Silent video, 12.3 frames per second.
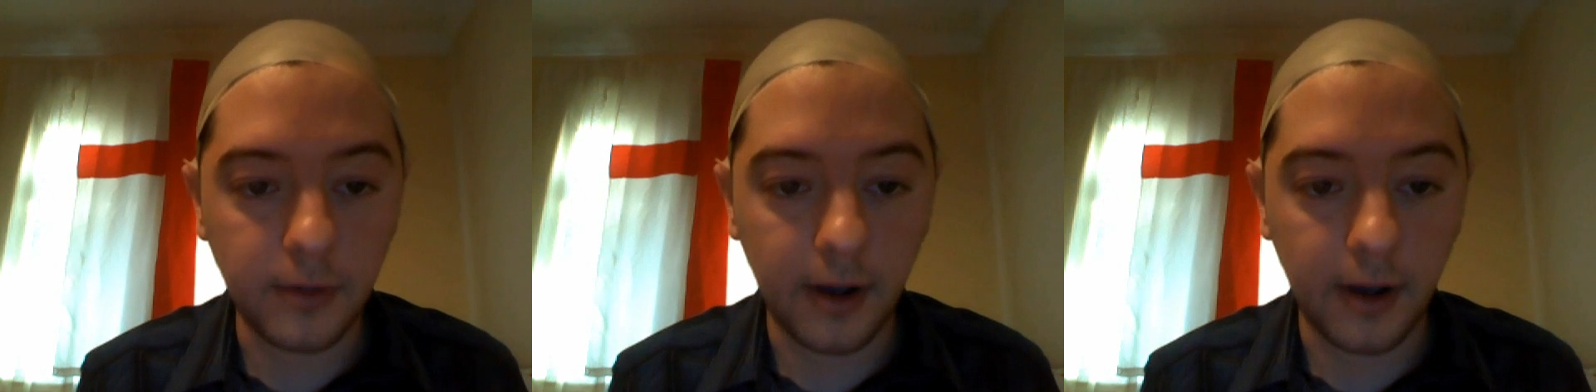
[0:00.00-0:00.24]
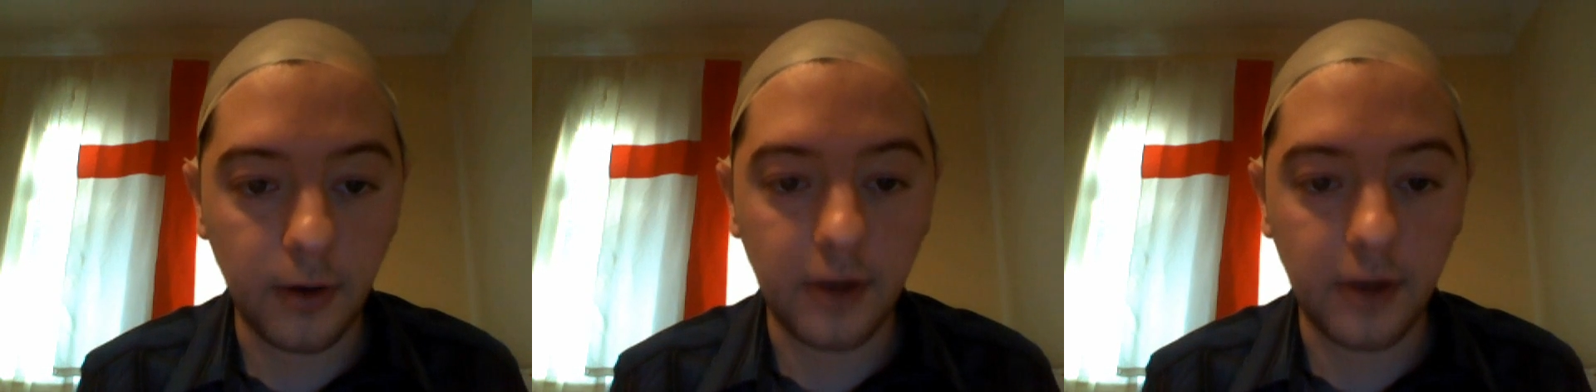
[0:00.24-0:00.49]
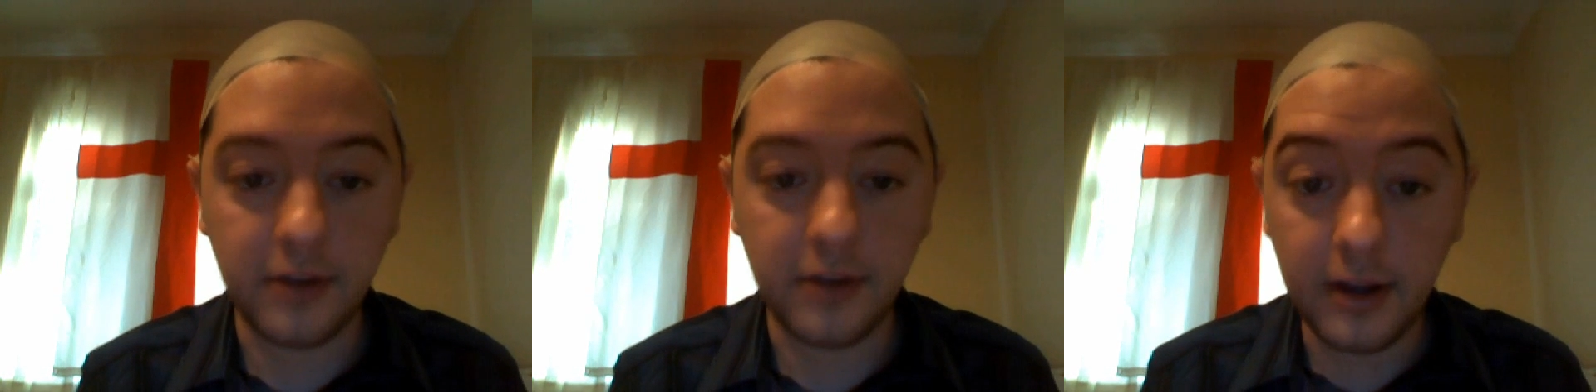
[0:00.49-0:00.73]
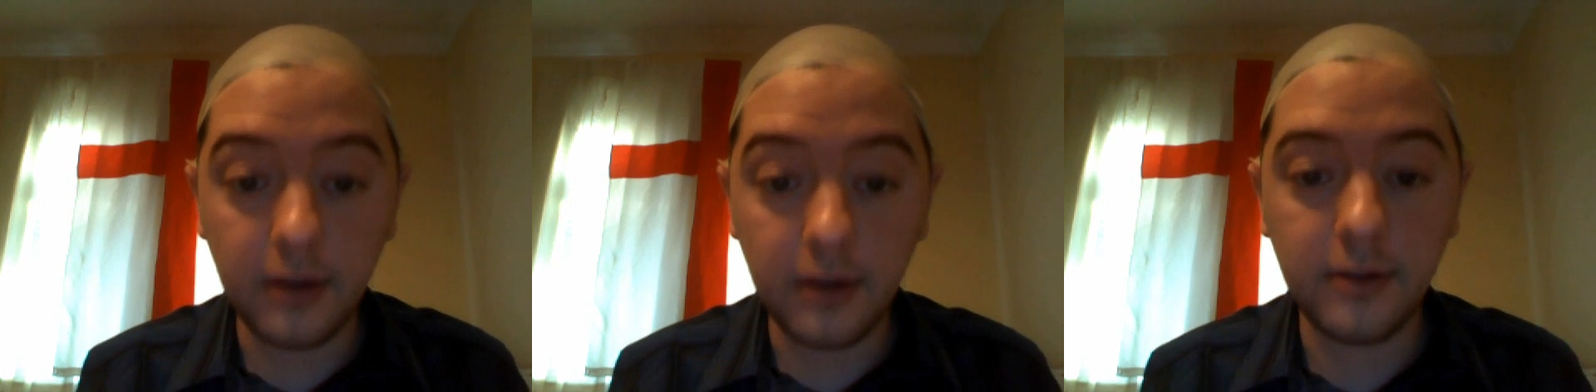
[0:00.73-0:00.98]
Town as the
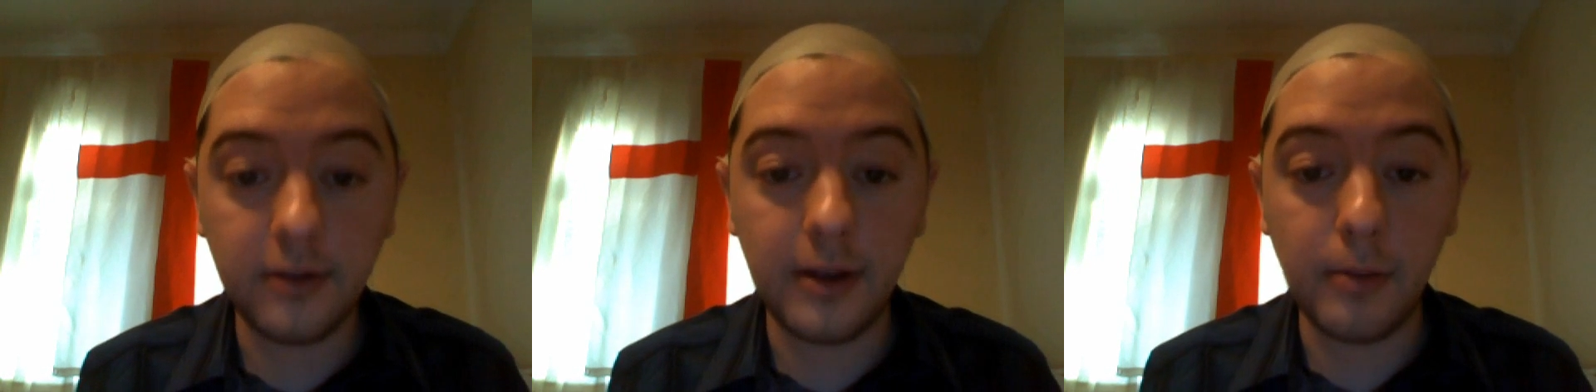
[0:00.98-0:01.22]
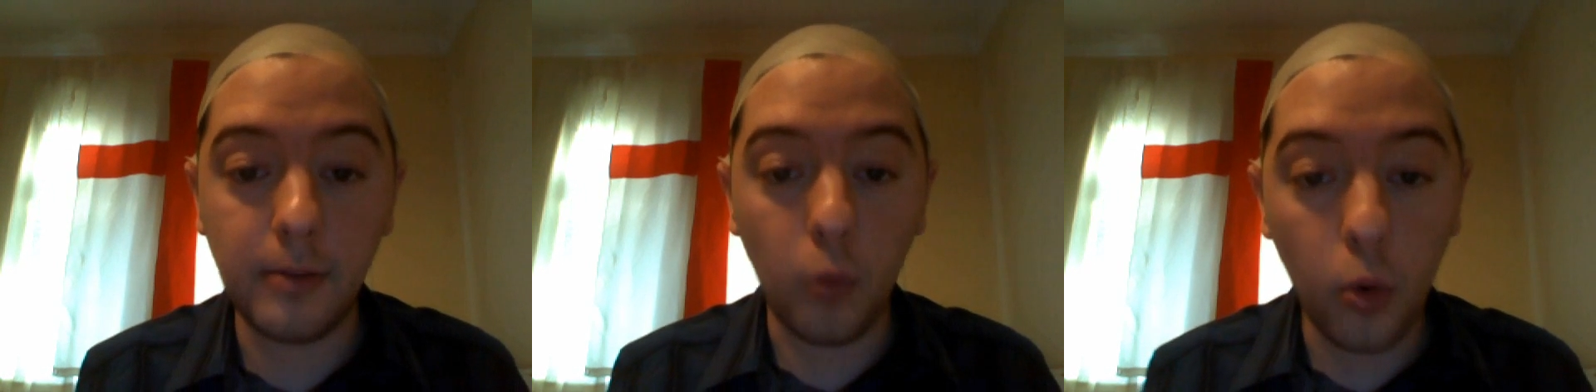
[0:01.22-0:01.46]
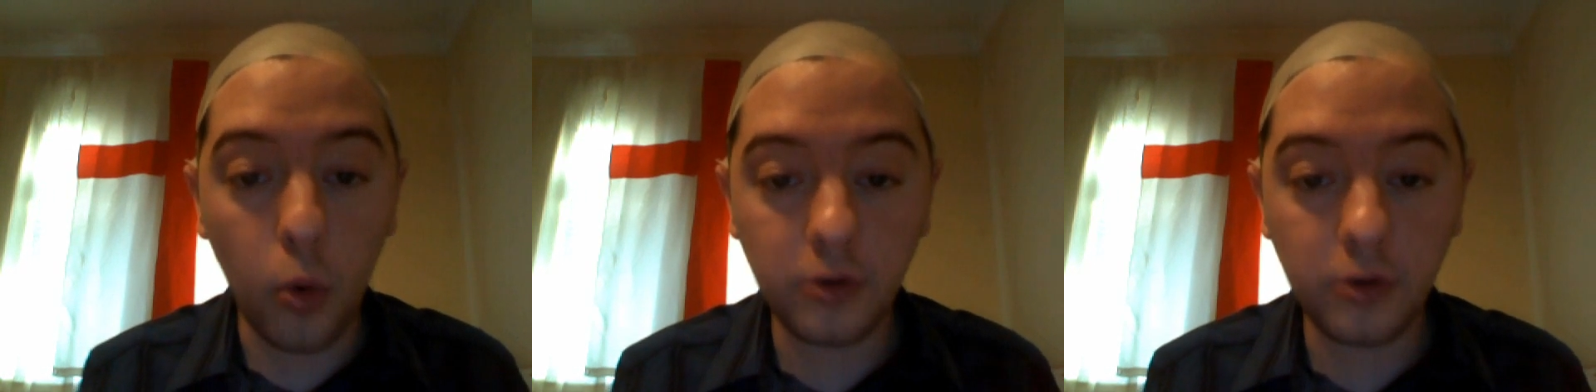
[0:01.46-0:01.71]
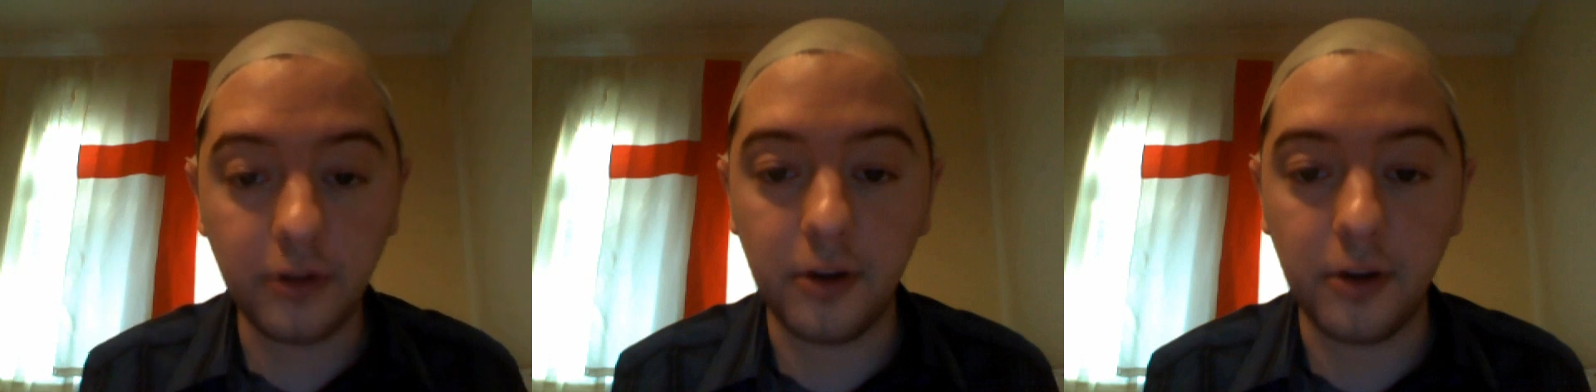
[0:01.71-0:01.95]
England team walked
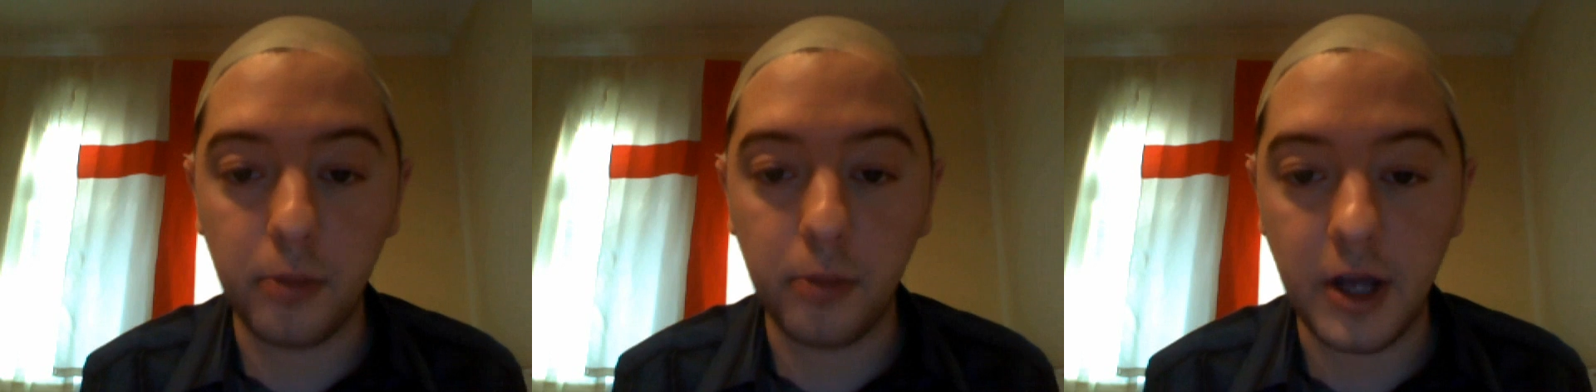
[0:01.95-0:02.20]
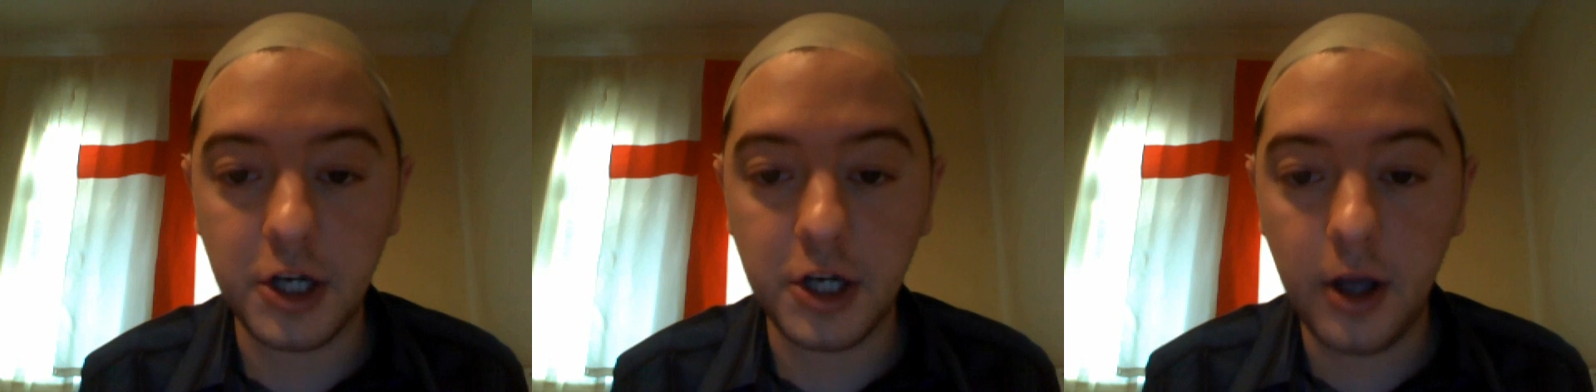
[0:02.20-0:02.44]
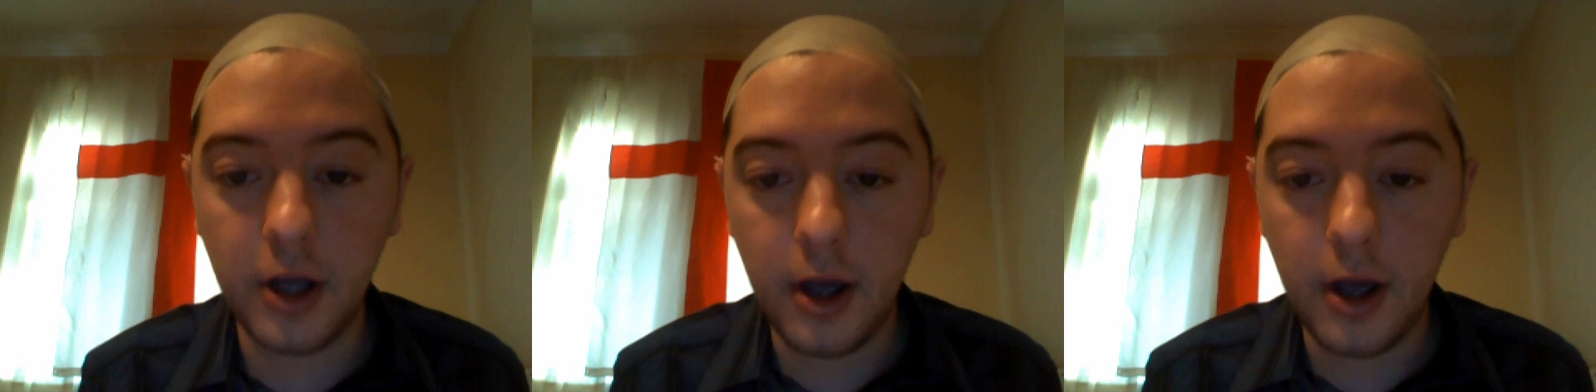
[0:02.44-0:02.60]
onto the pitch.